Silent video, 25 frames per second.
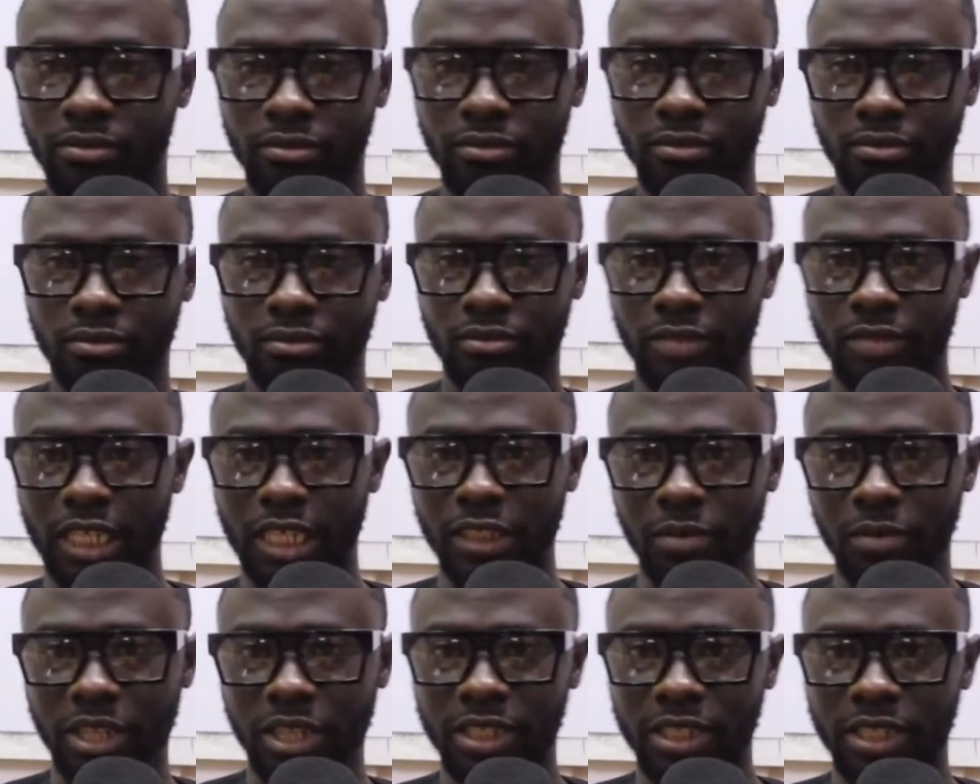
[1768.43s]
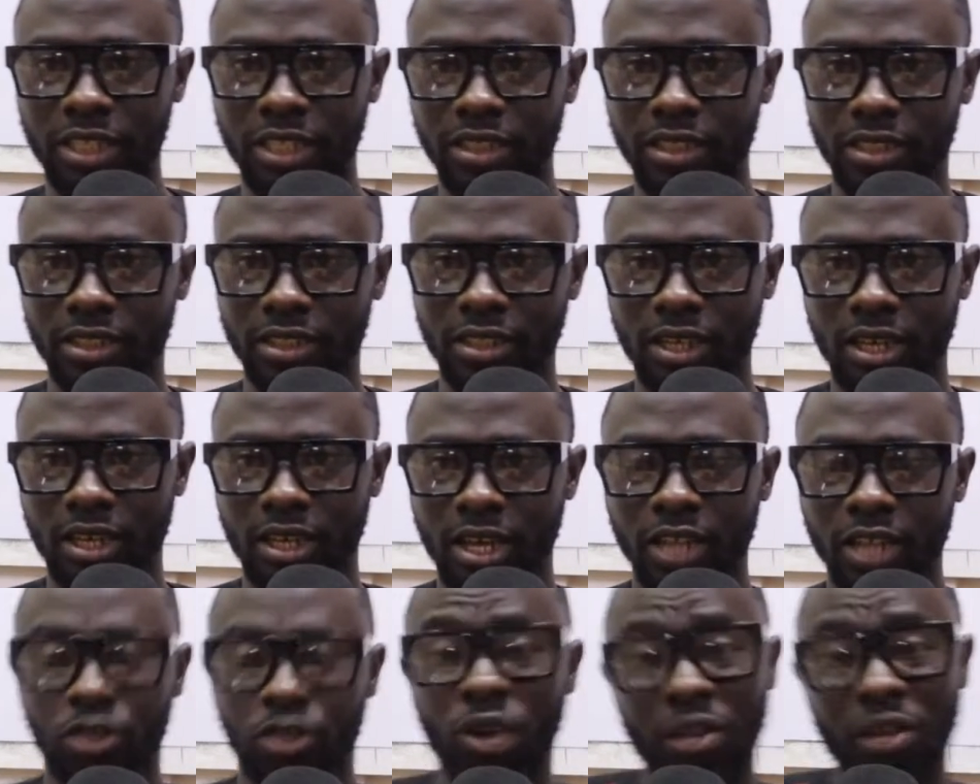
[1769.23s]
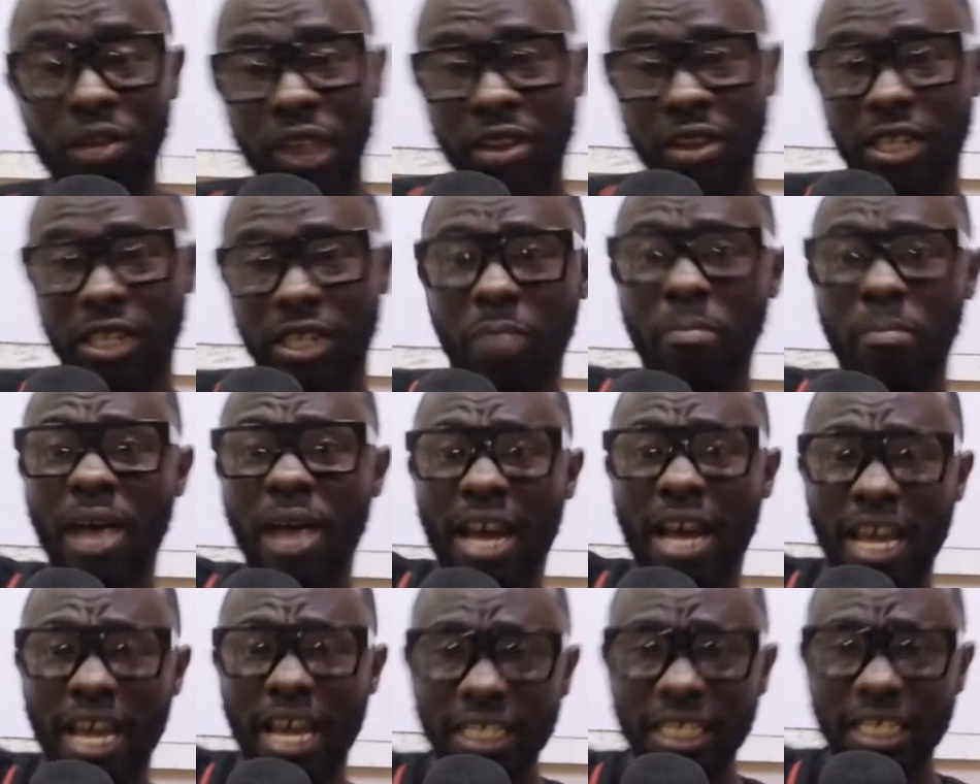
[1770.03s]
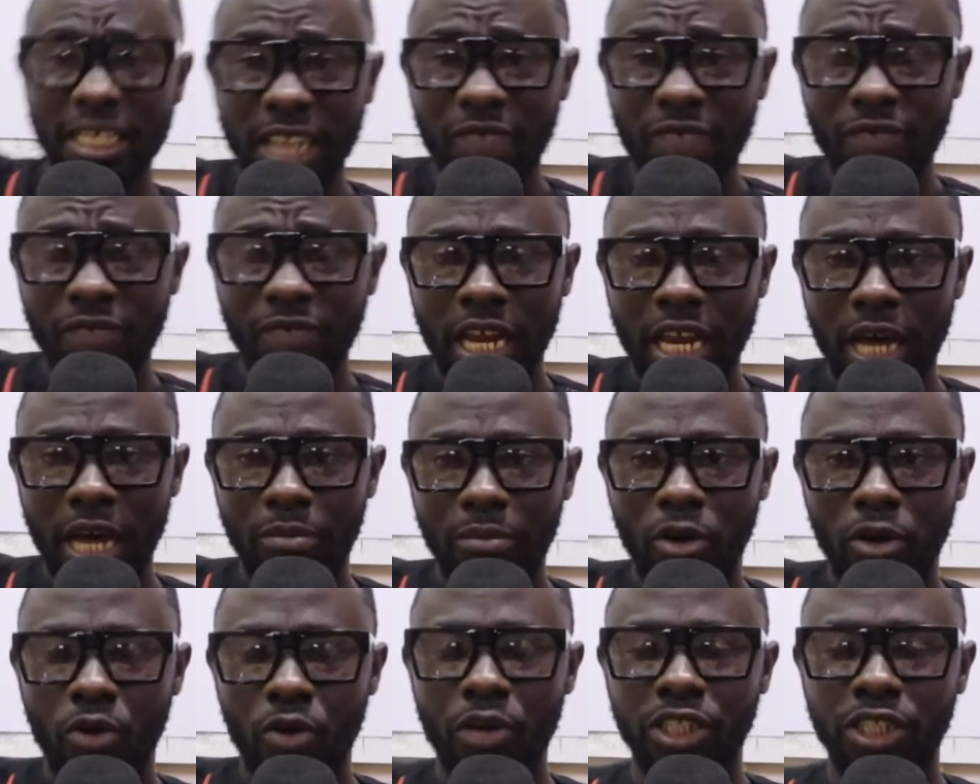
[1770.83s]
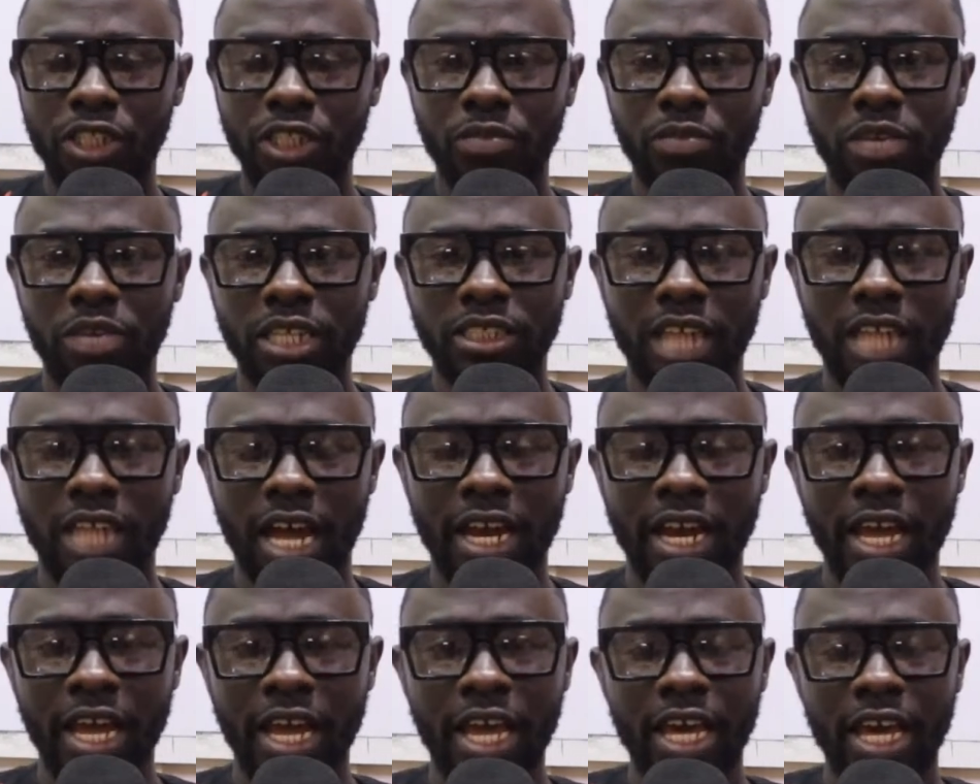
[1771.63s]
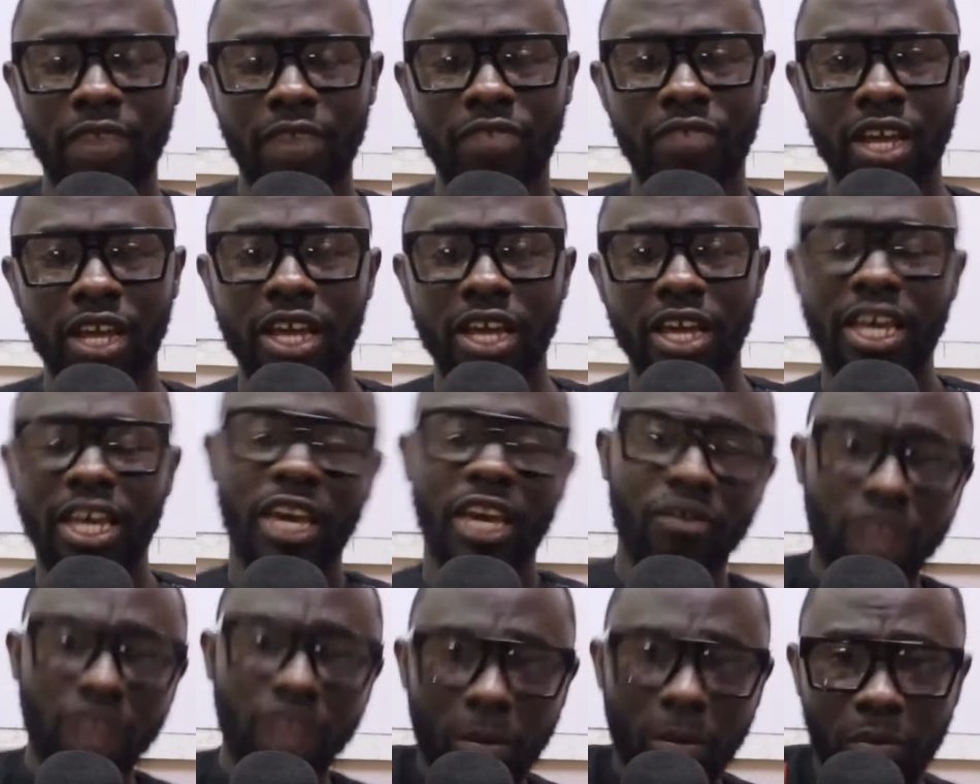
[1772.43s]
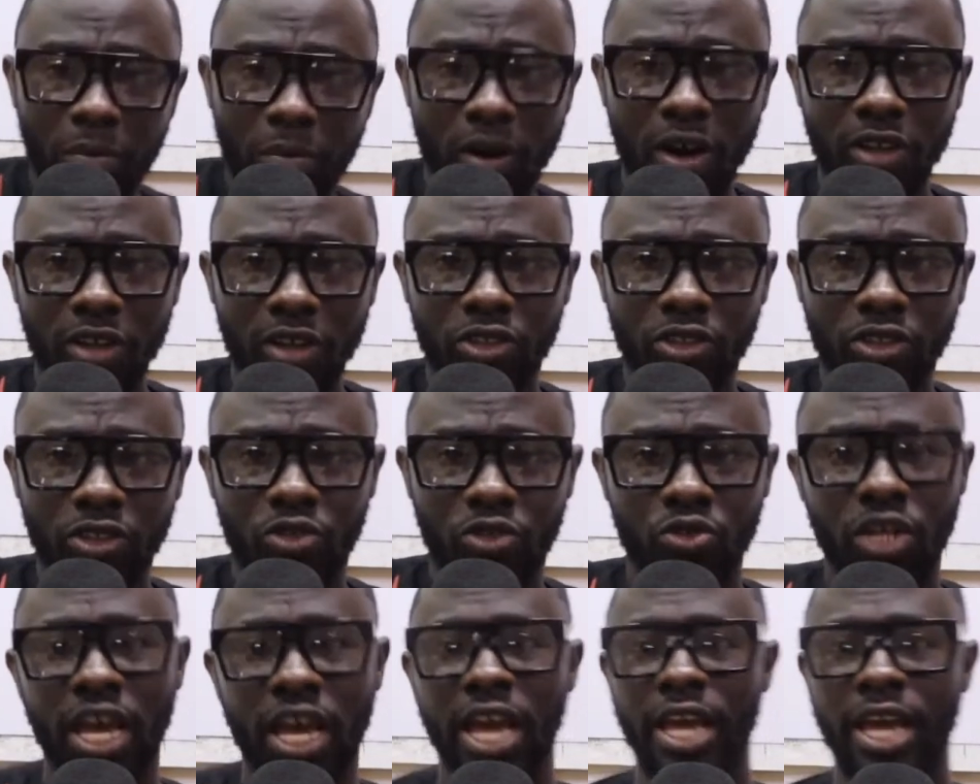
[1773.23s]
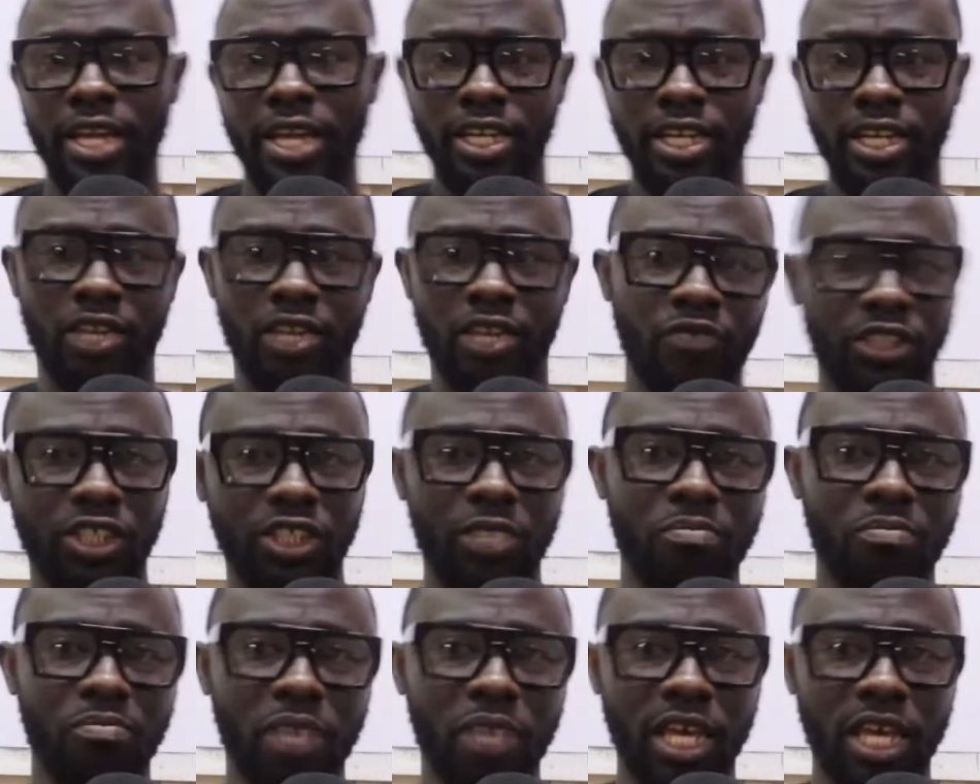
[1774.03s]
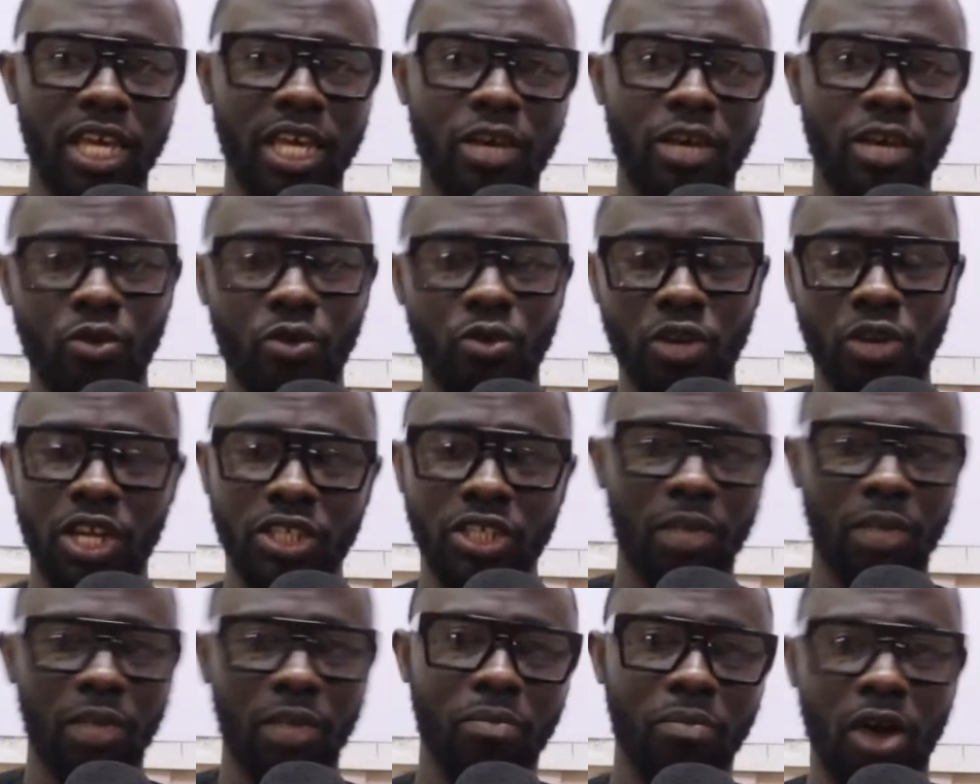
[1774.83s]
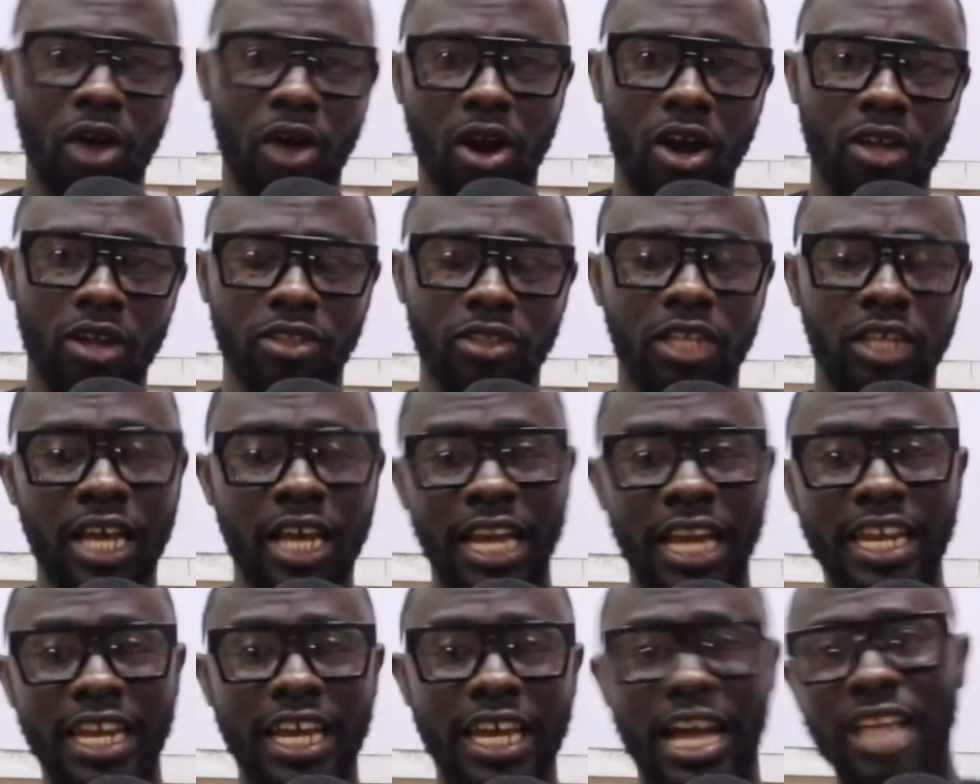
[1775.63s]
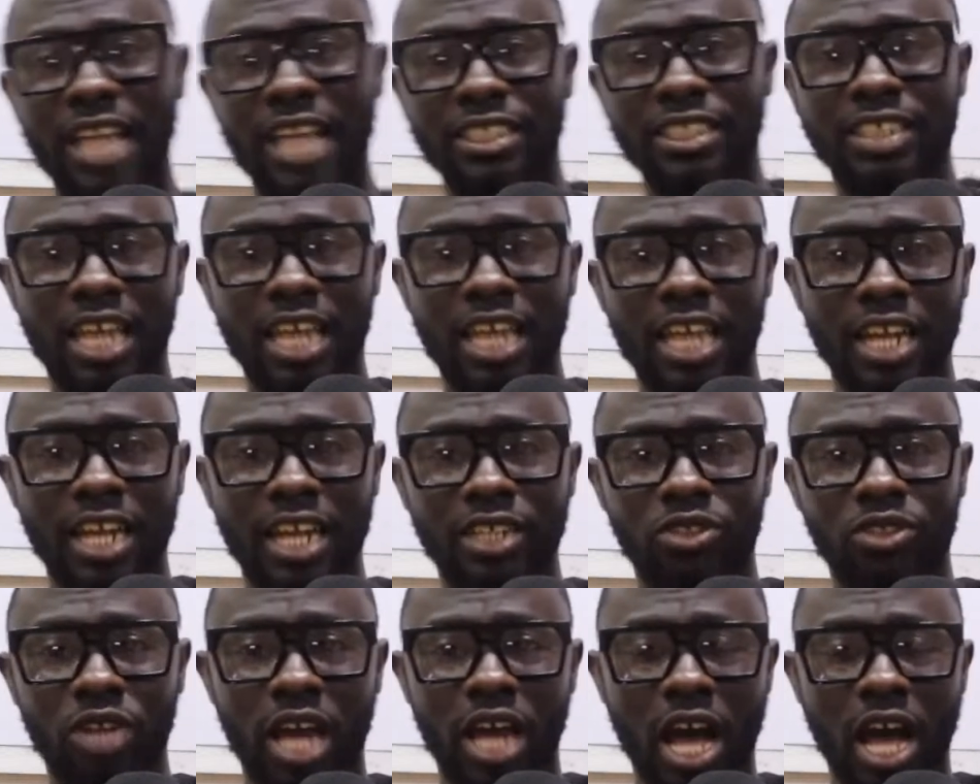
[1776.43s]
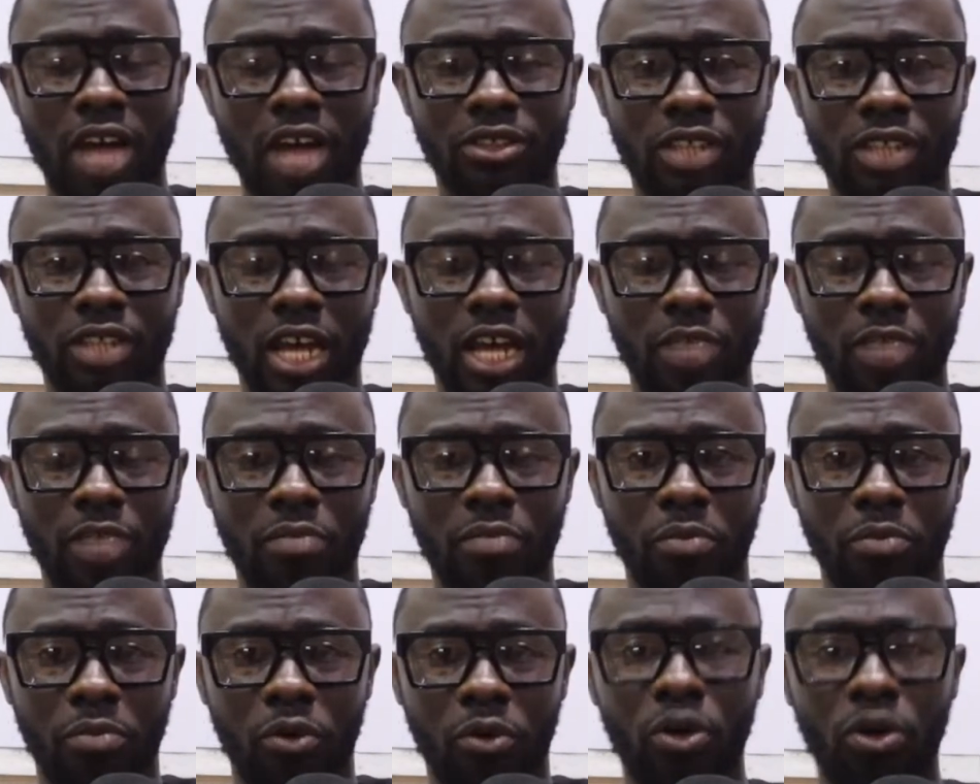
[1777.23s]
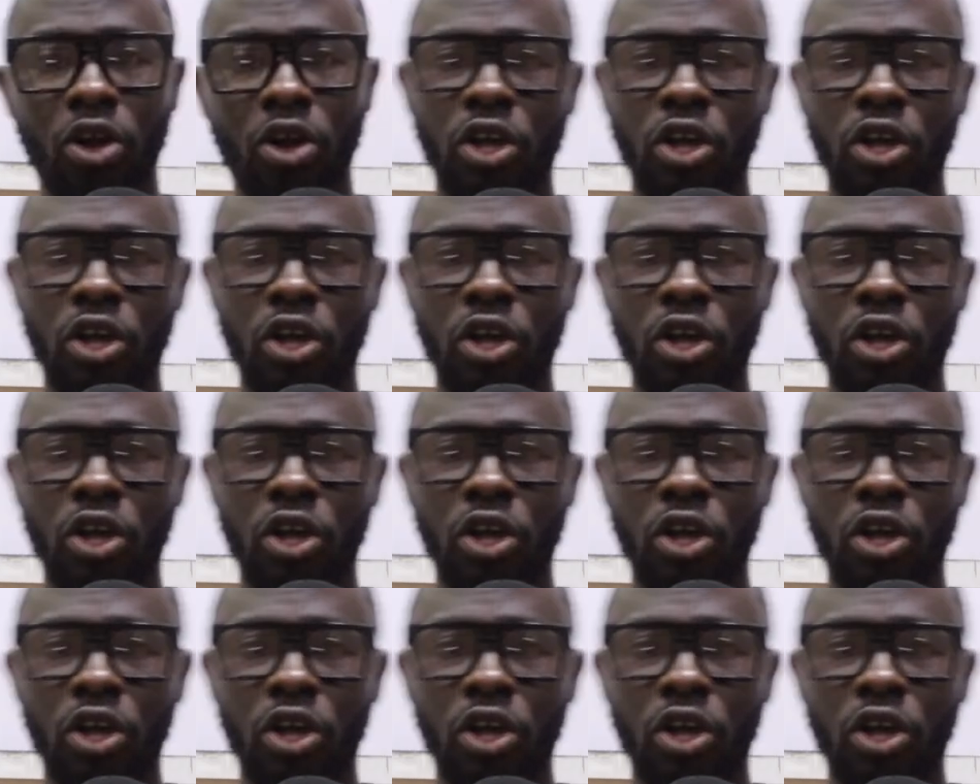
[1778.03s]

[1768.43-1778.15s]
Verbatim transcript: Does it make sense? So if there is a market available, which means that if they give the product to the division B who needs the product, they can sell it to the outside people.